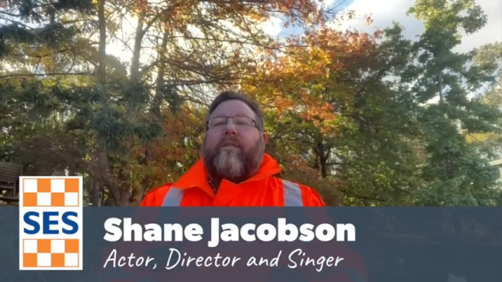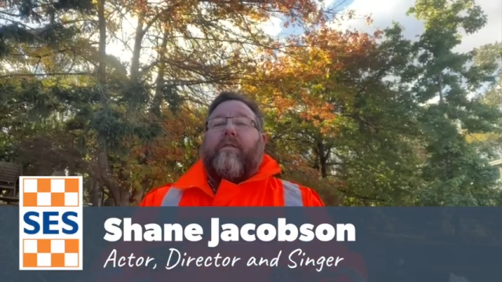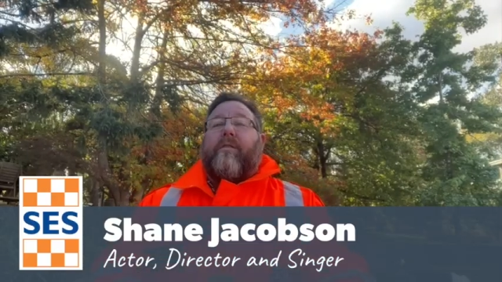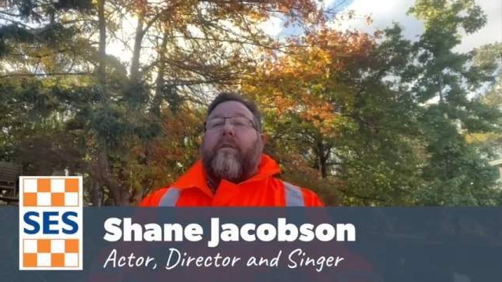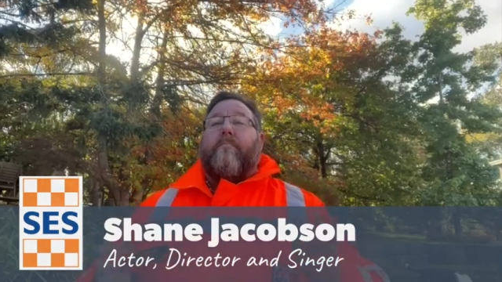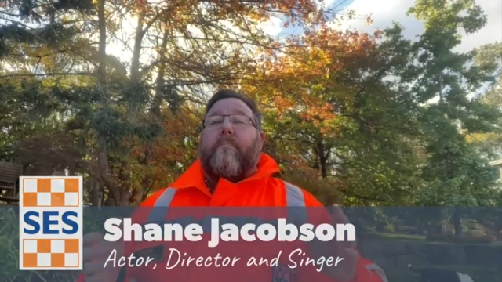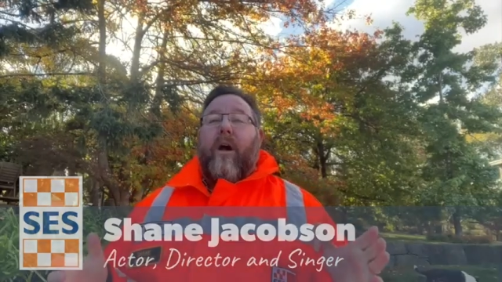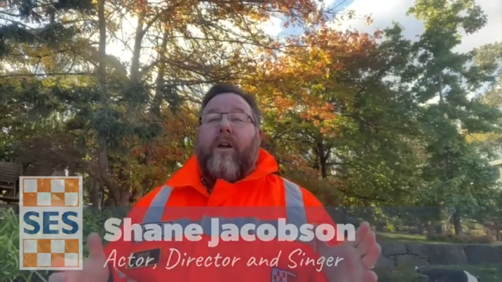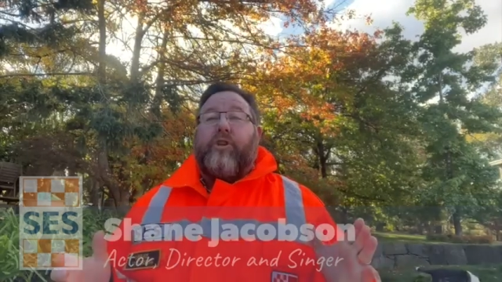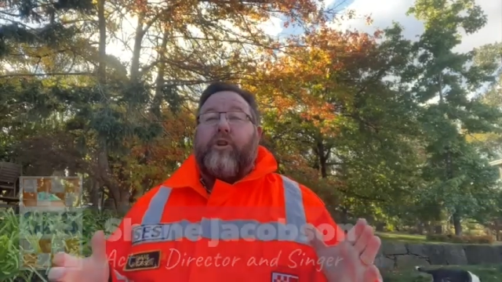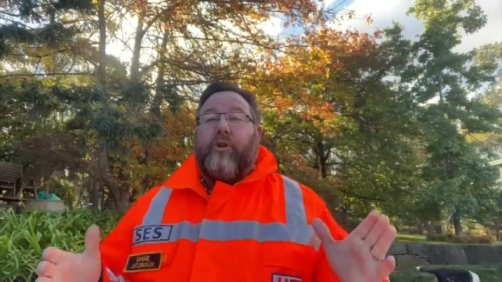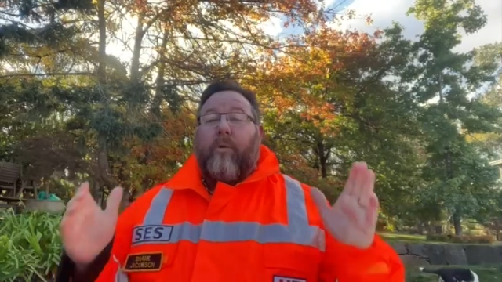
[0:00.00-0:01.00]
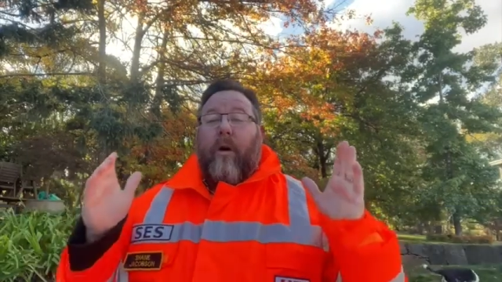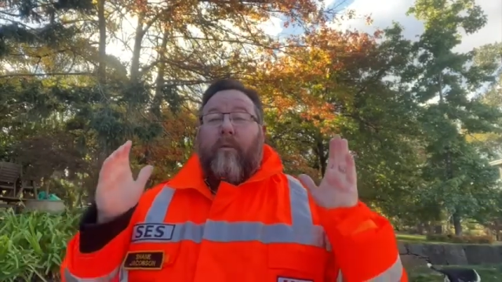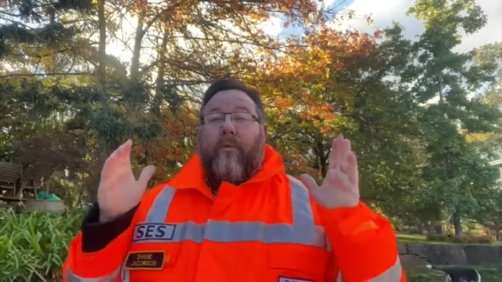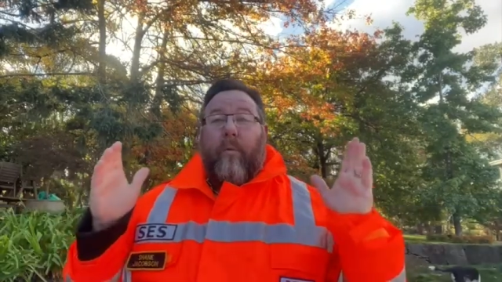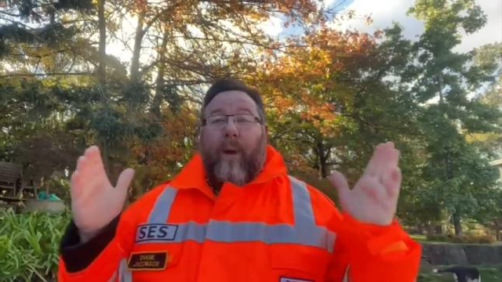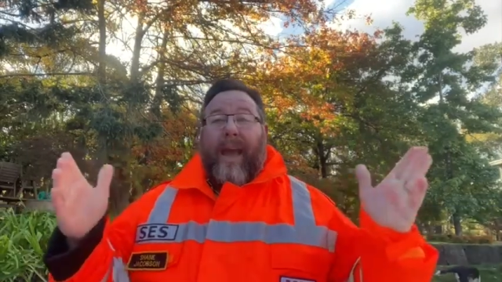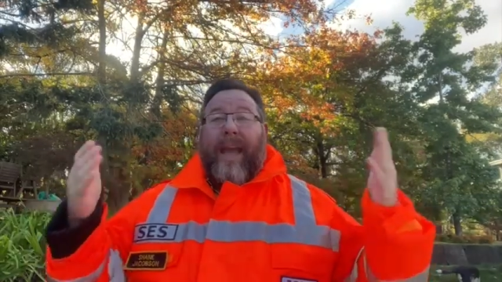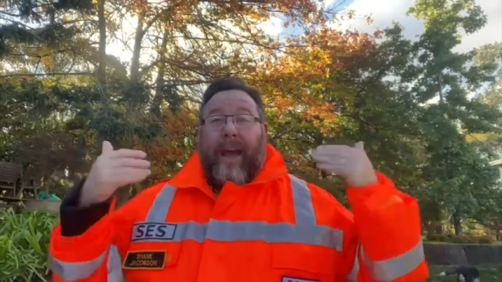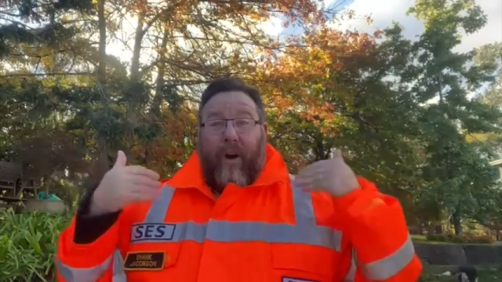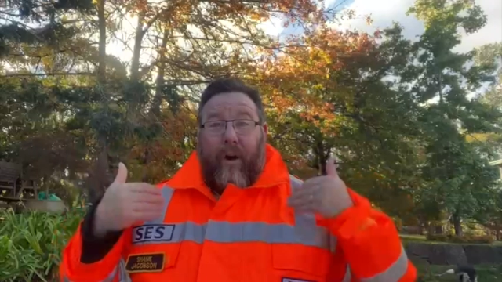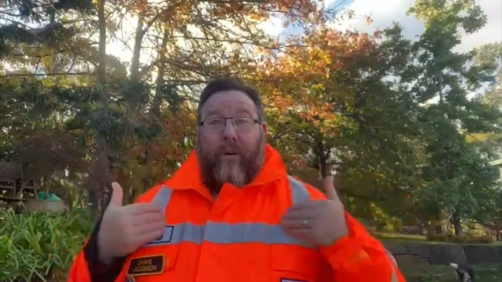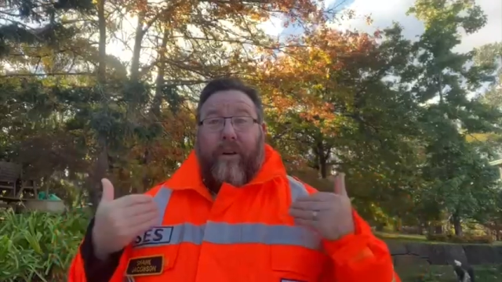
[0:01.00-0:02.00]
to remind you of Wear
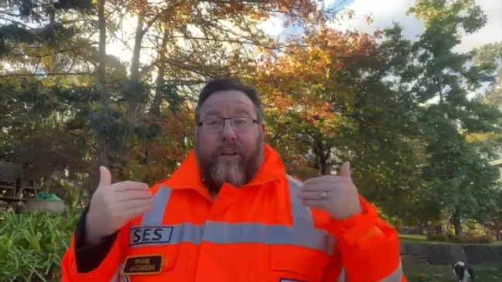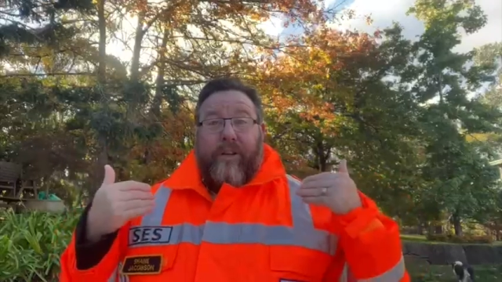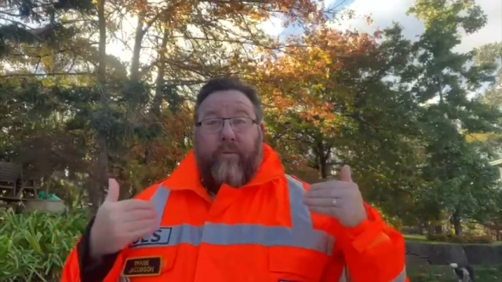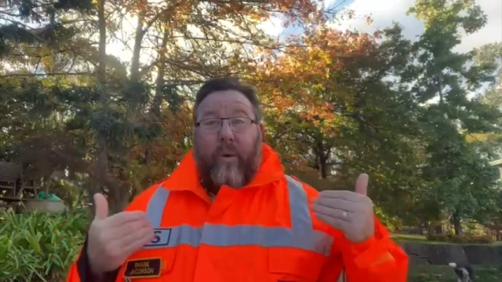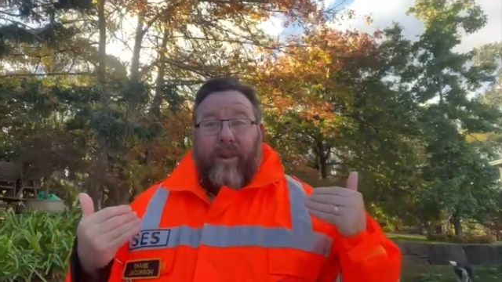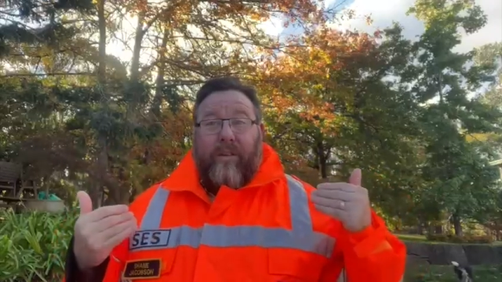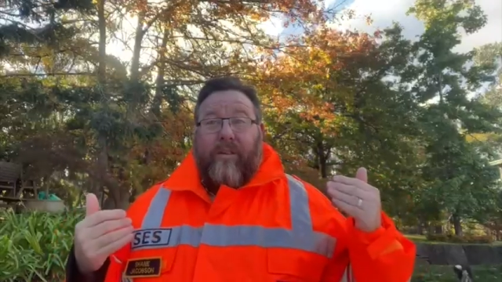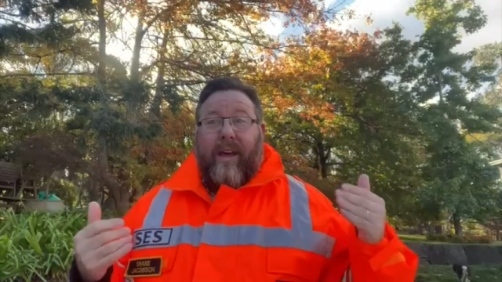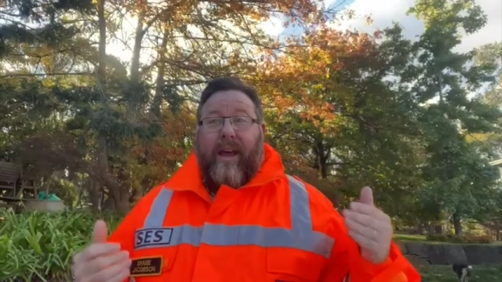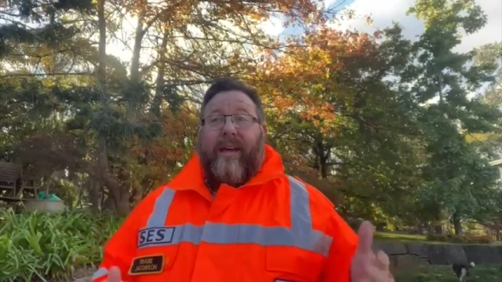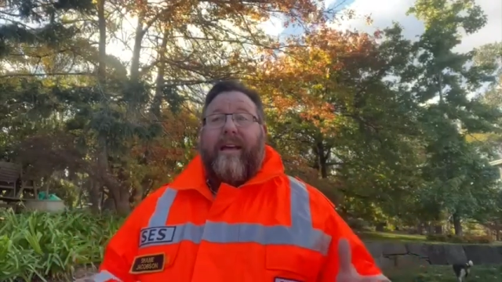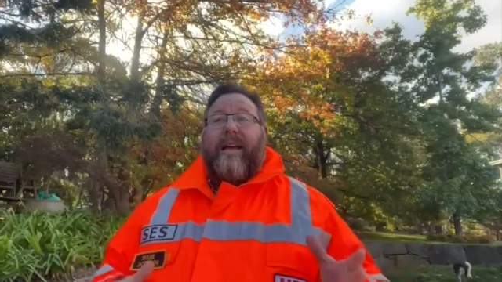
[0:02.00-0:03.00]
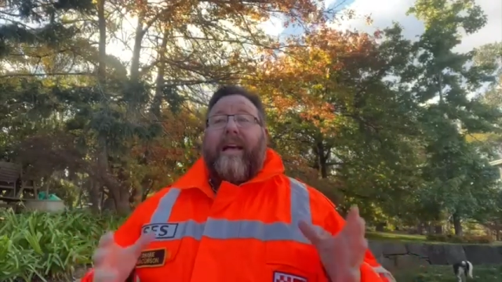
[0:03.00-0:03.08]
Orange Wednesday,